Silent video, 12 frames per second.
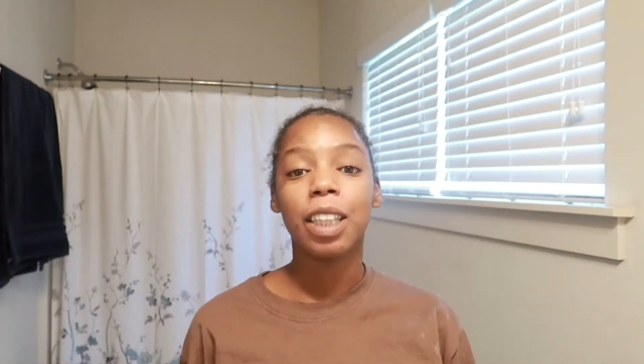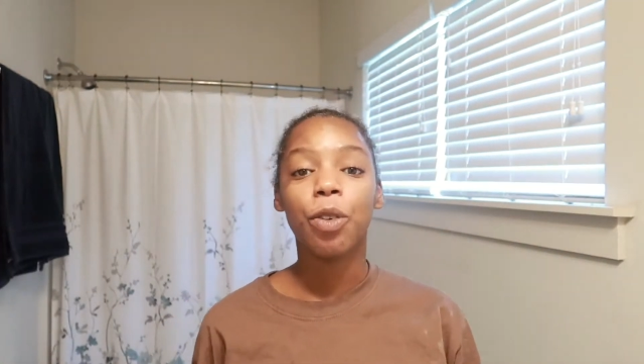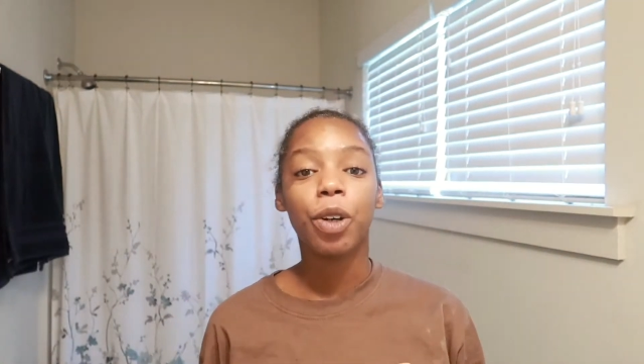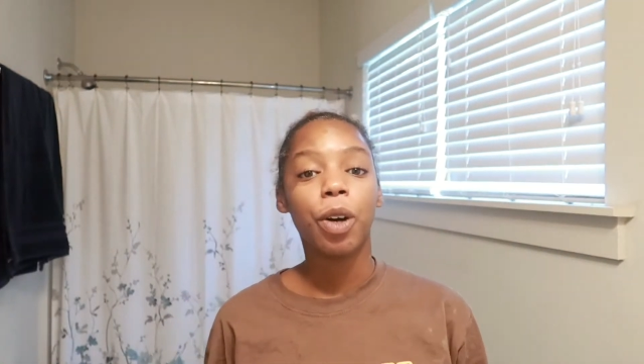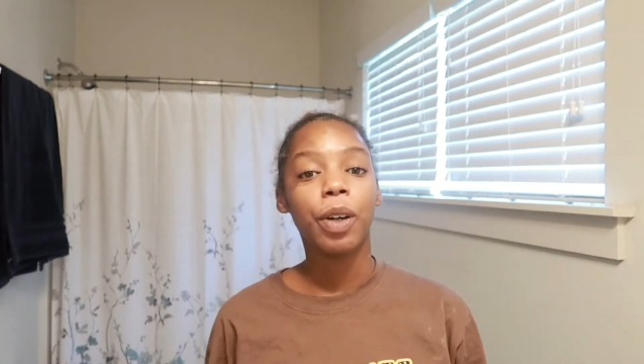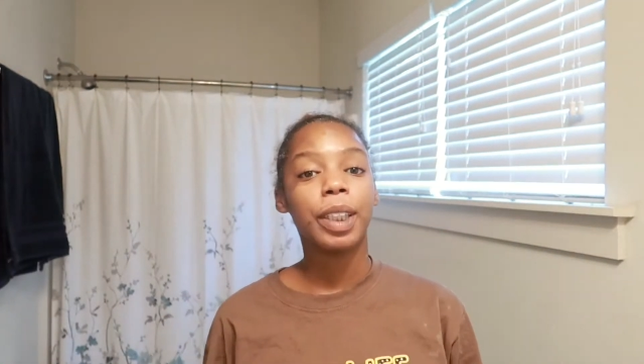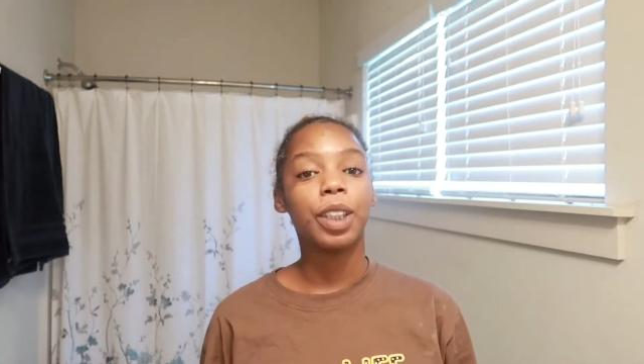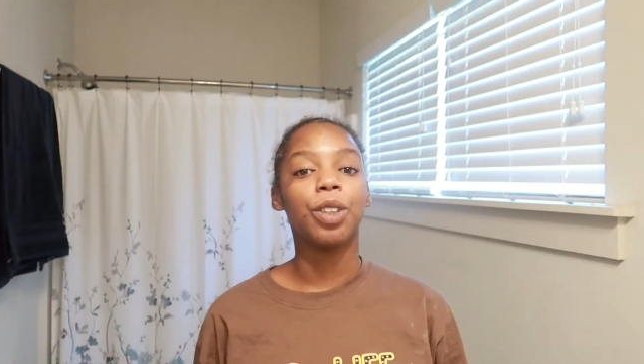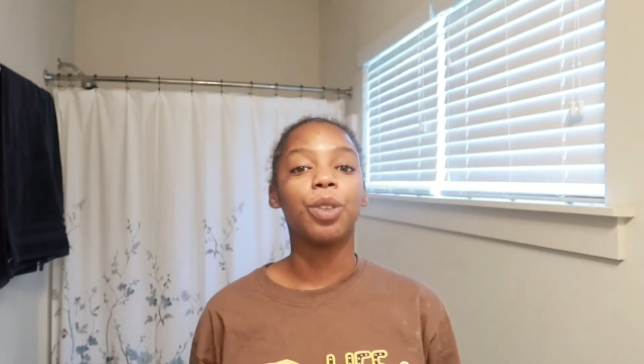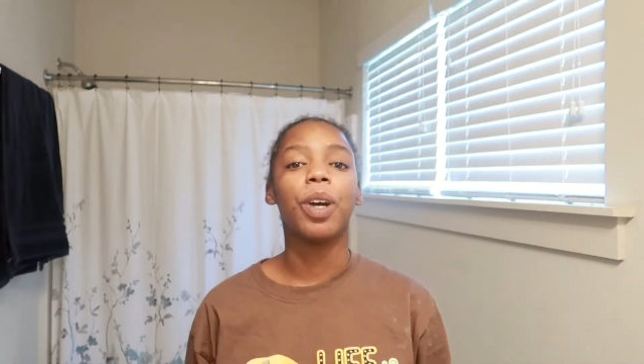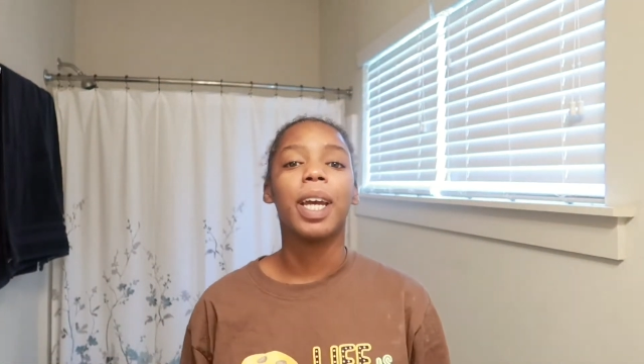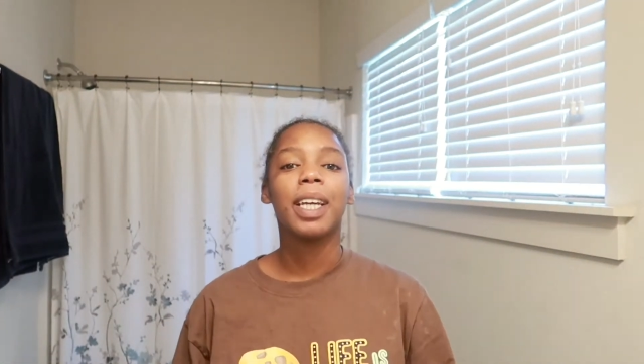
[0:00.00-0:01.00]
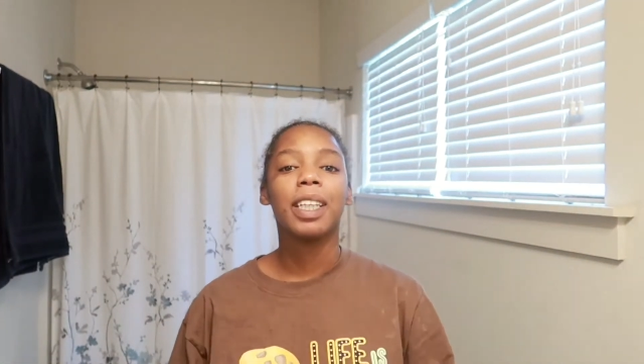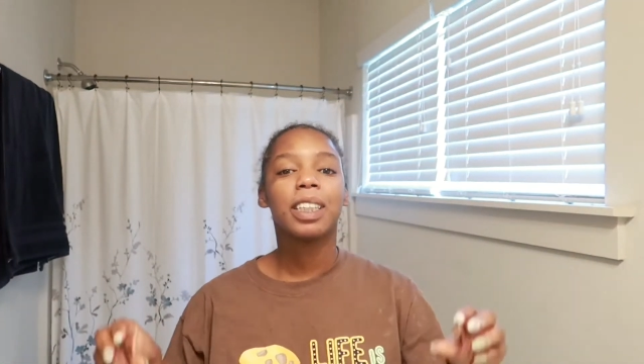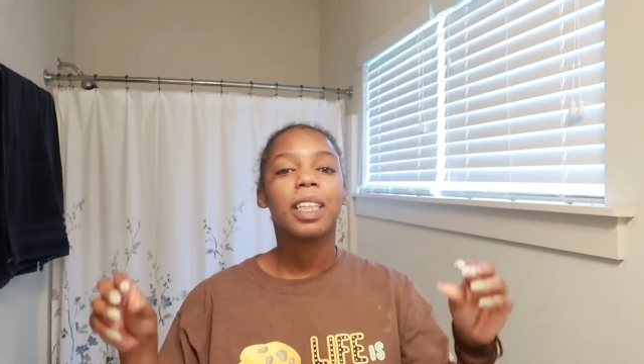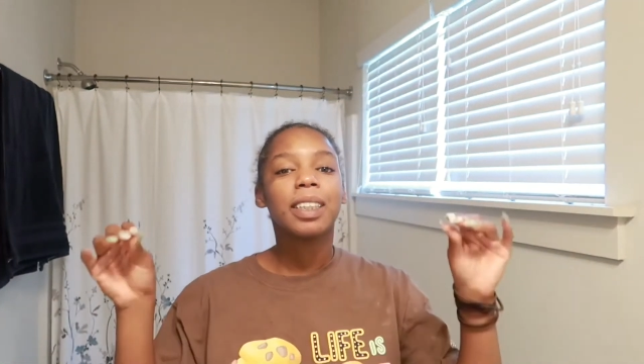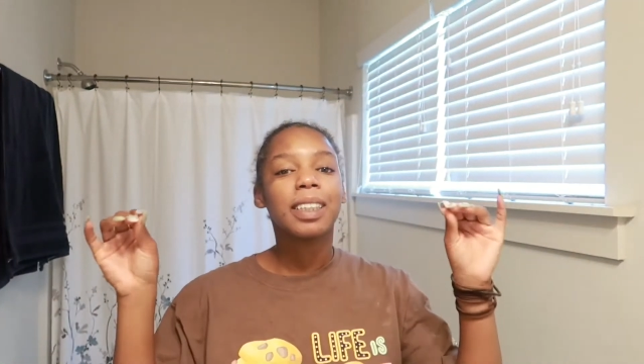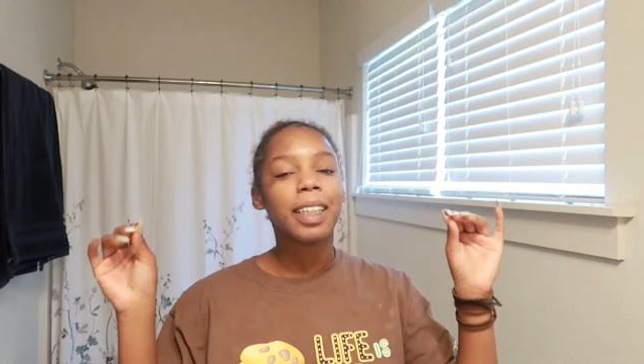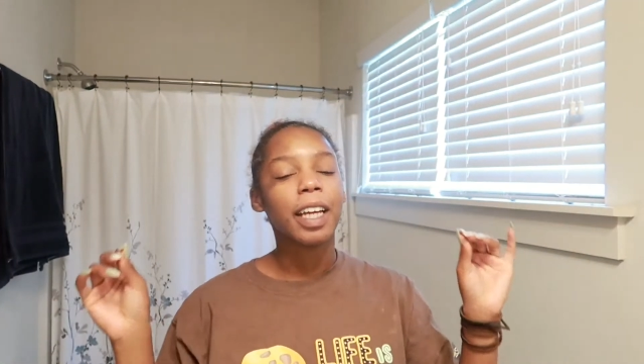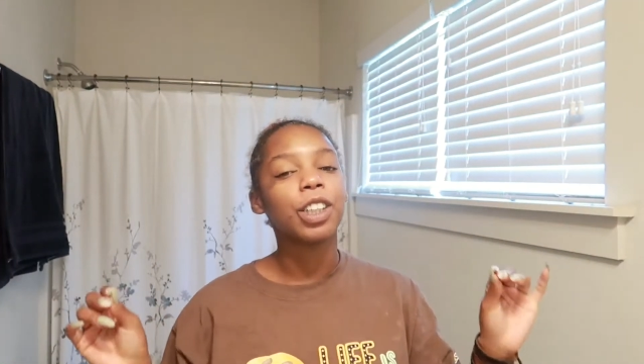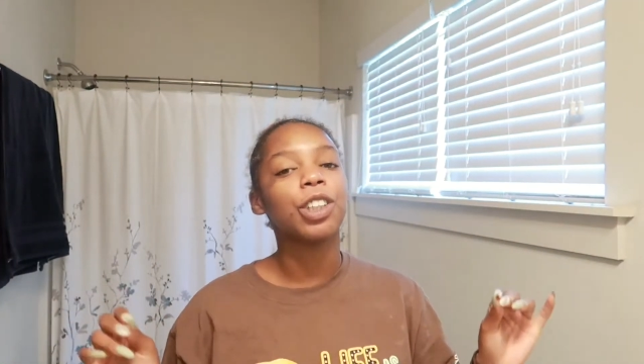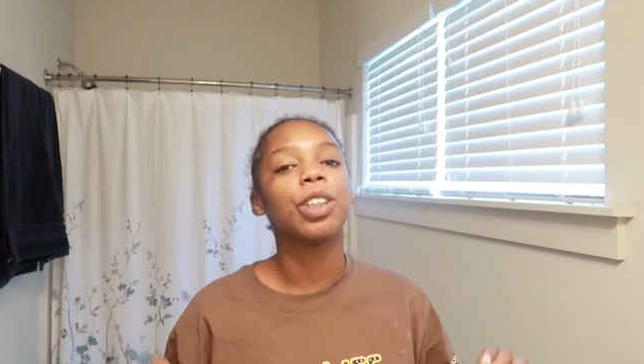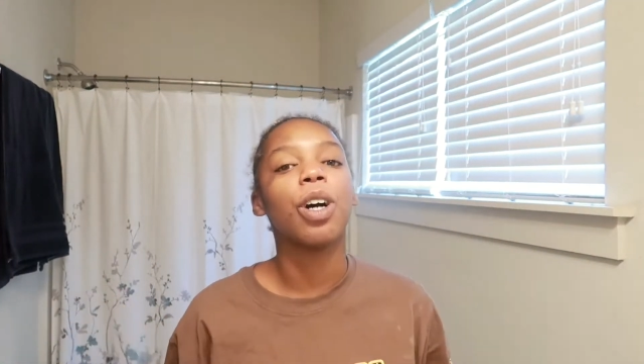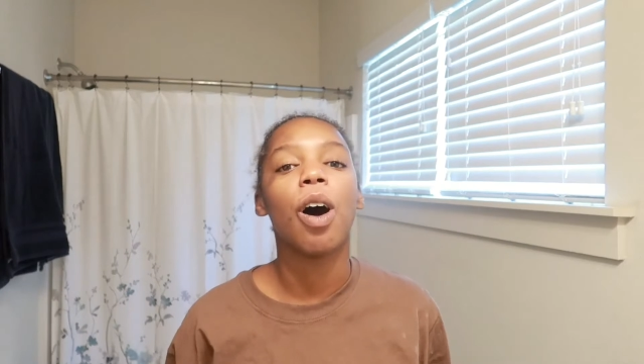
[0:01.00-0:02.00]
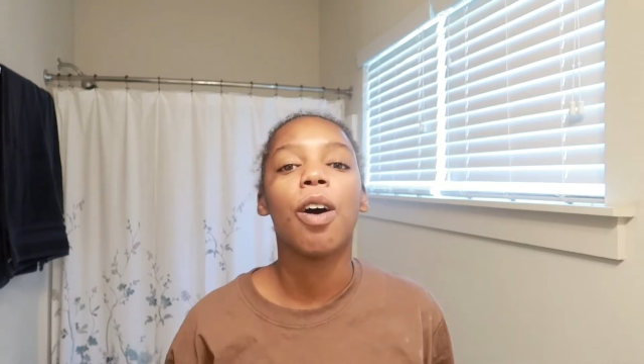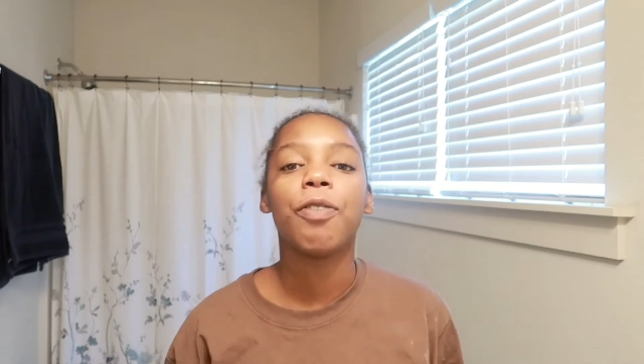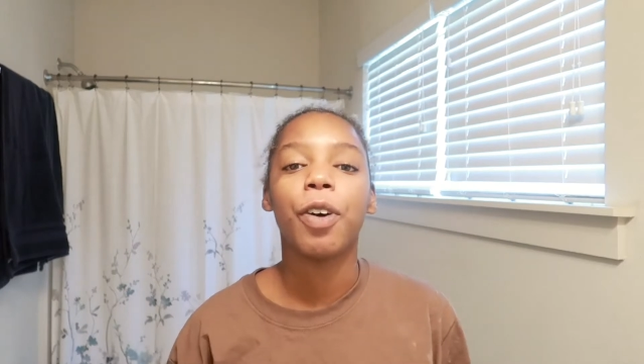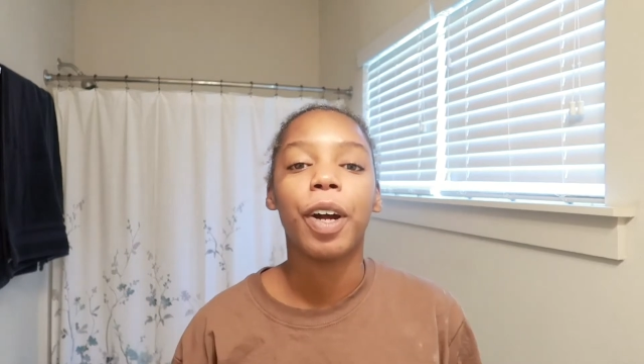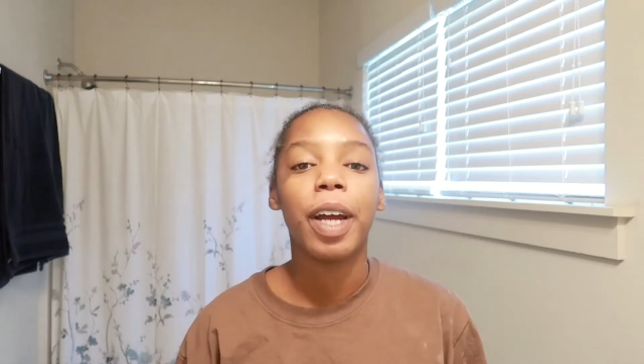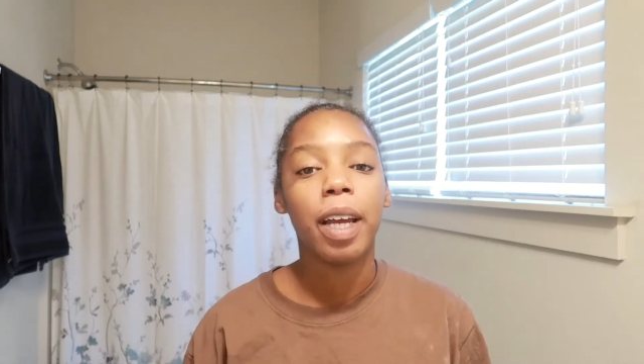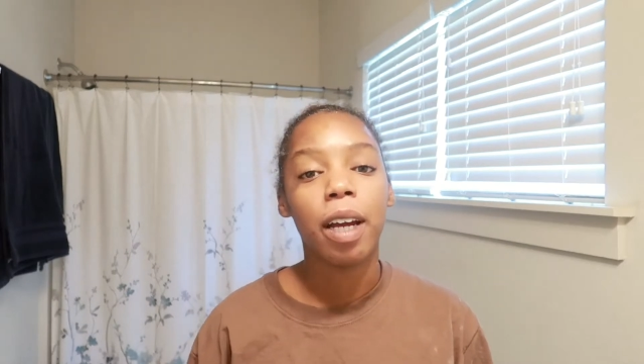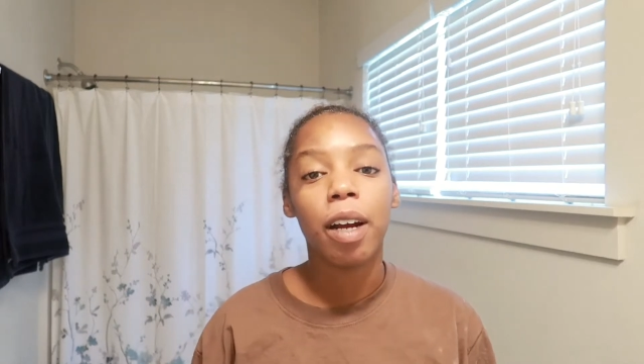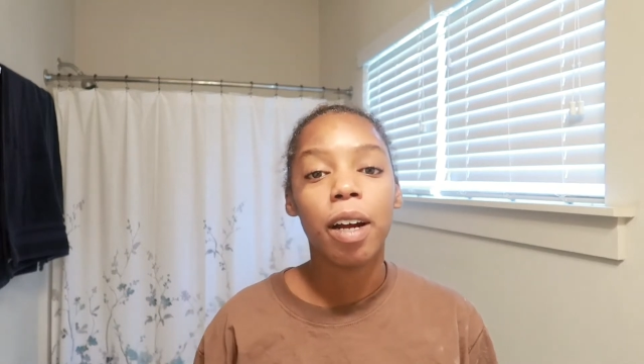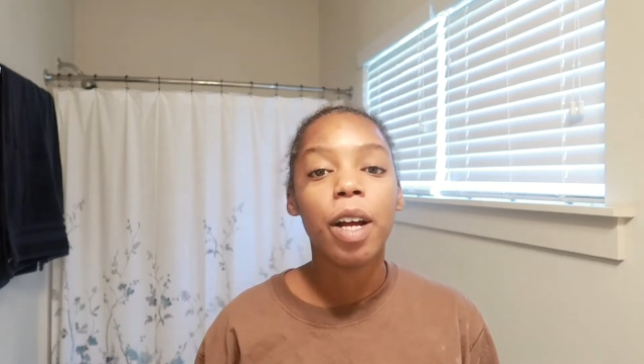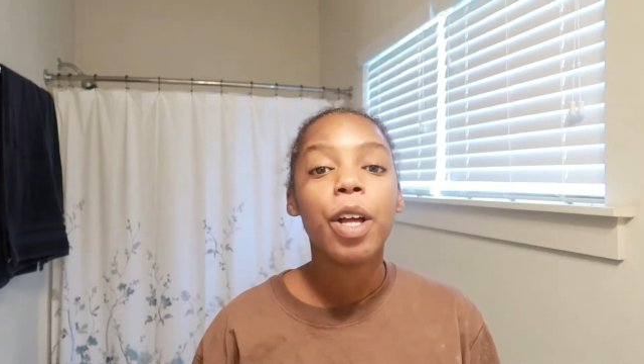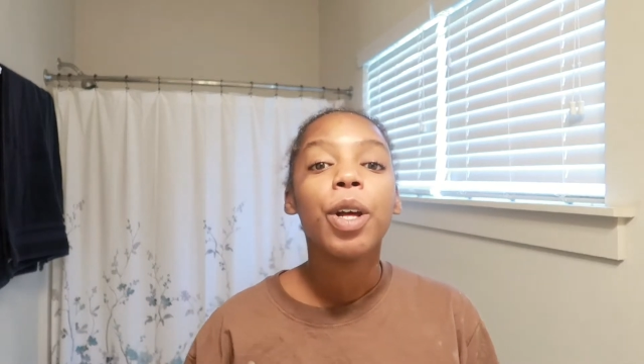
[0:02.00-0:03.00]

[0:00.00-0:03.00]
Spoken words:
we're going to do is section off our hair.